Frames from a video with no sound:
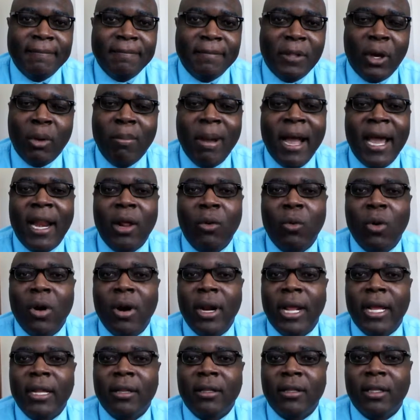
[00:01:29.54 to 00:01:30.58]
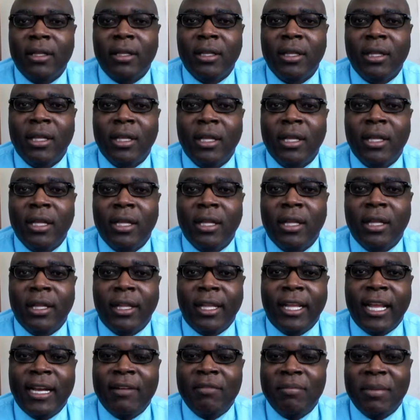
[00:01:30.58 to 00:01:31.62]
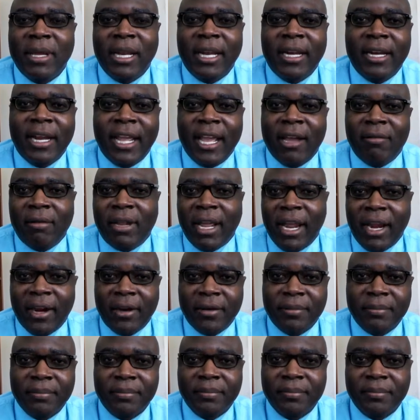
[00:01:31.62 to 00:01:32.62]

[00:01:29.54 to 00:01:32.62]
Nobody wanted the government in healthcare.